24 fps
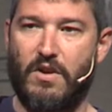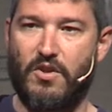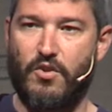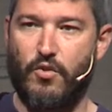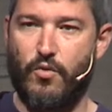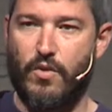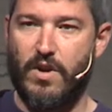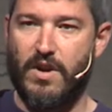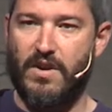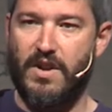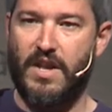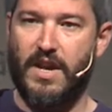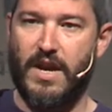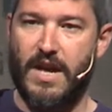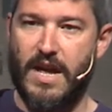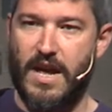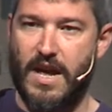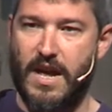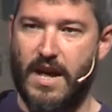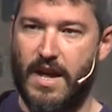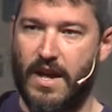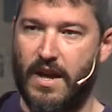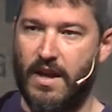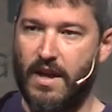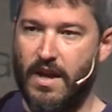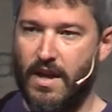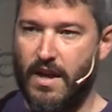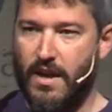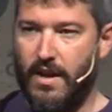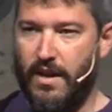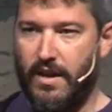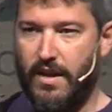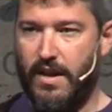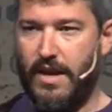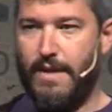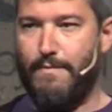when you are in a
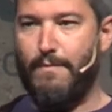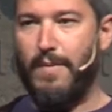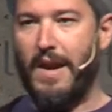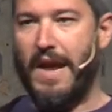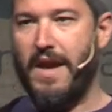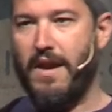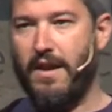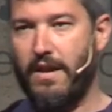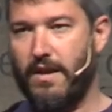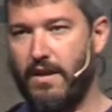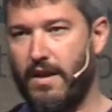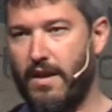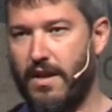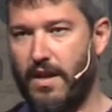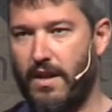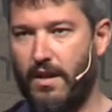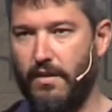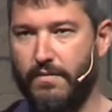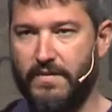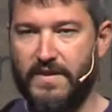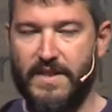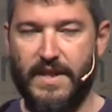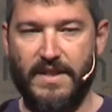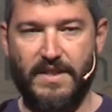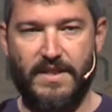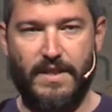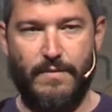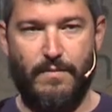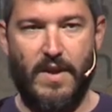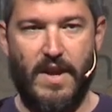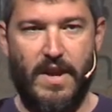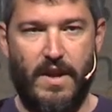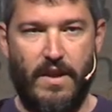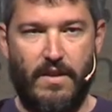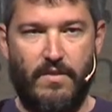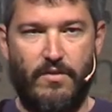plane, a Lufthansa
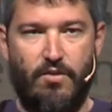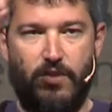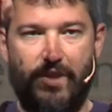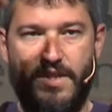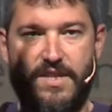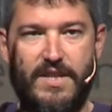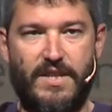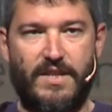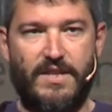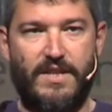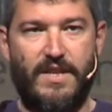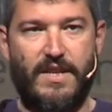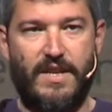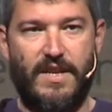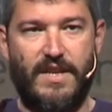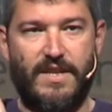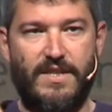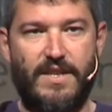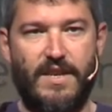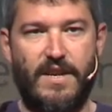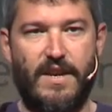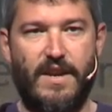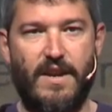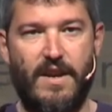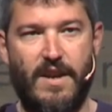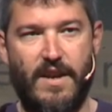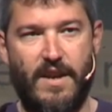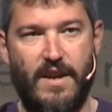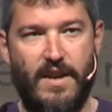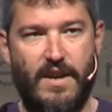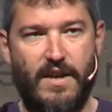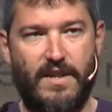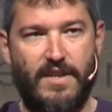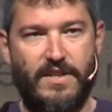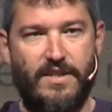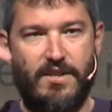plane. This is this
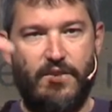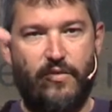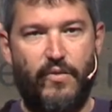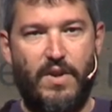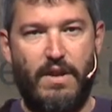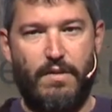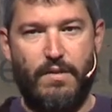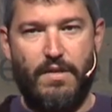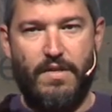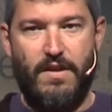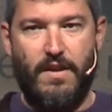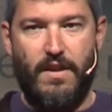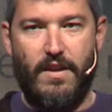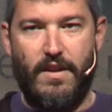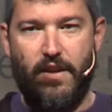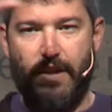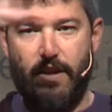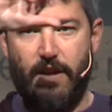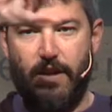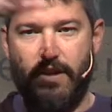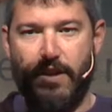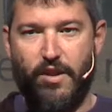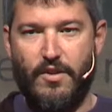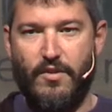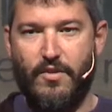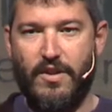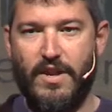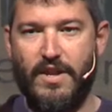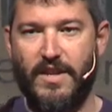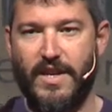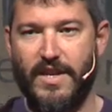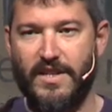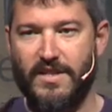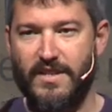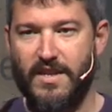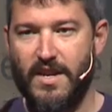screen thingy that you
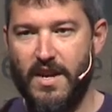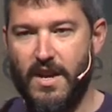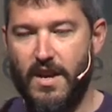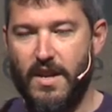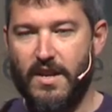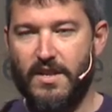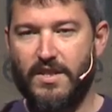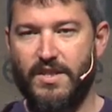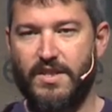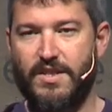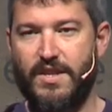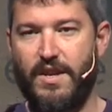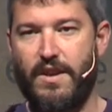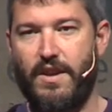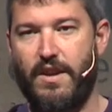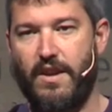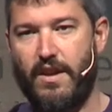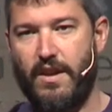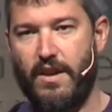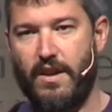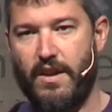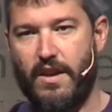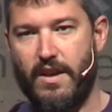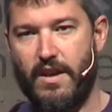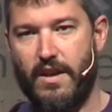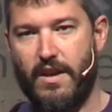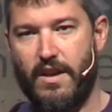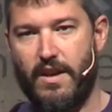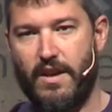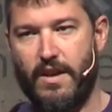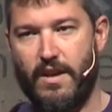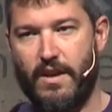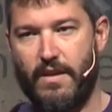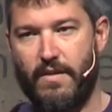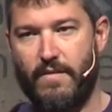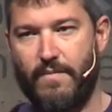can just see,
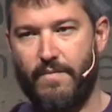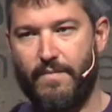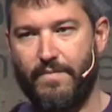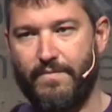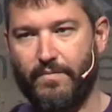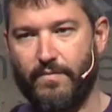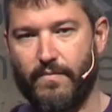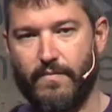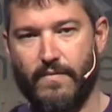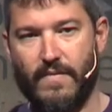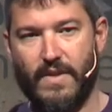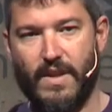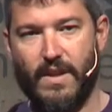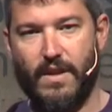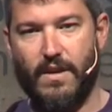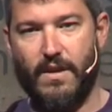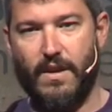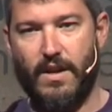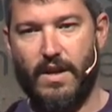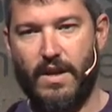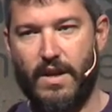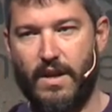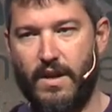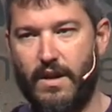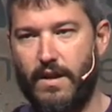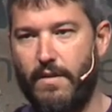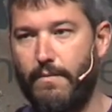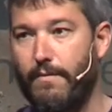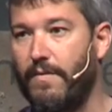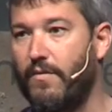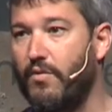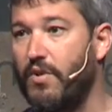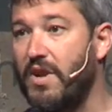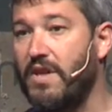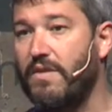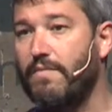
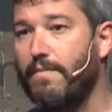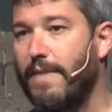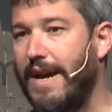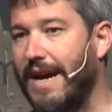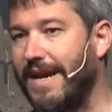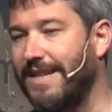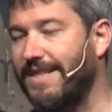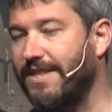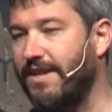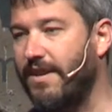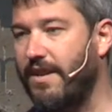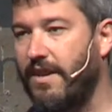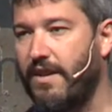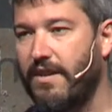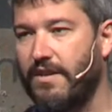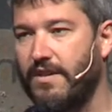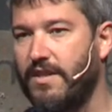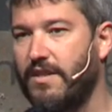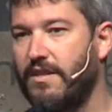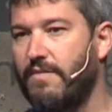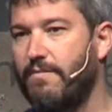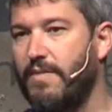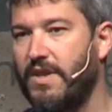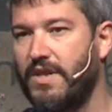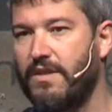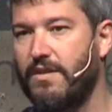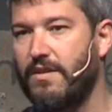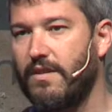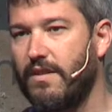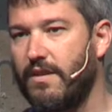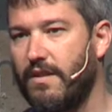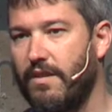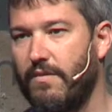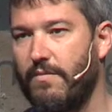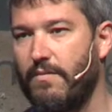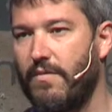read magazines,
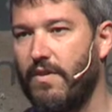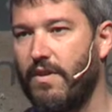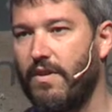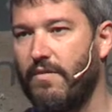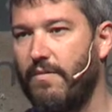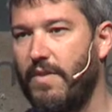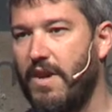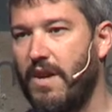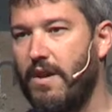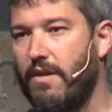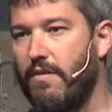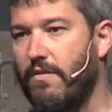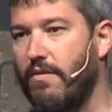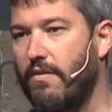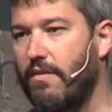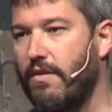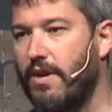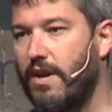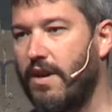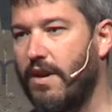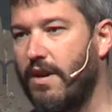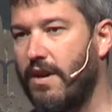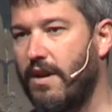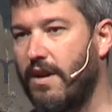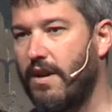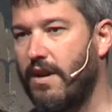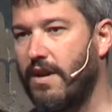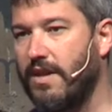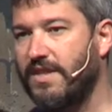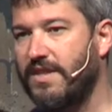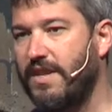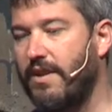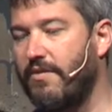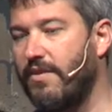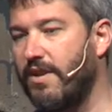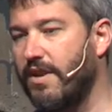view
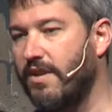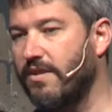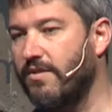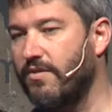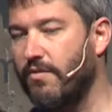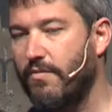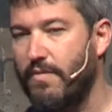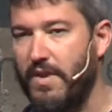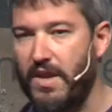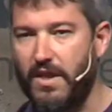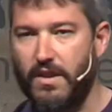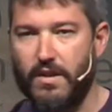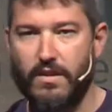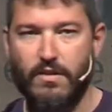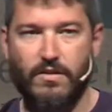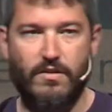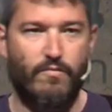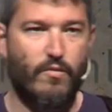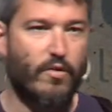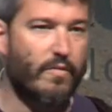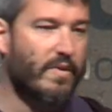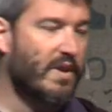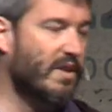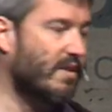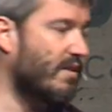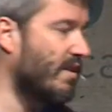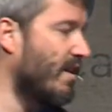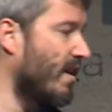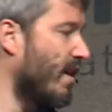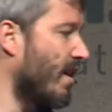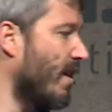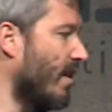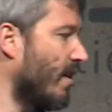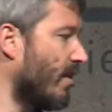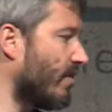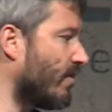series or videos, movies.
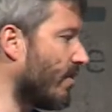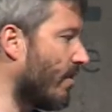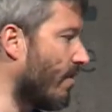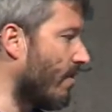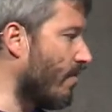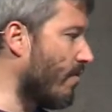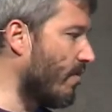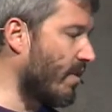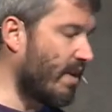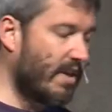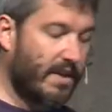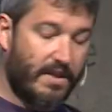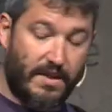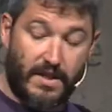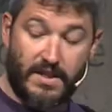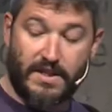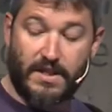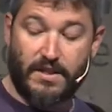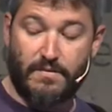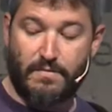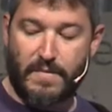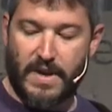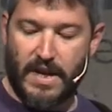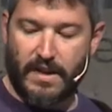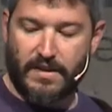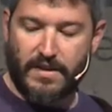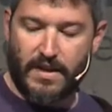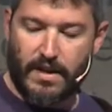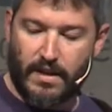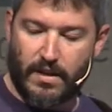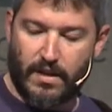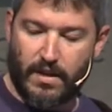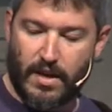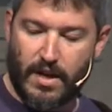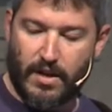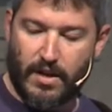So this is built in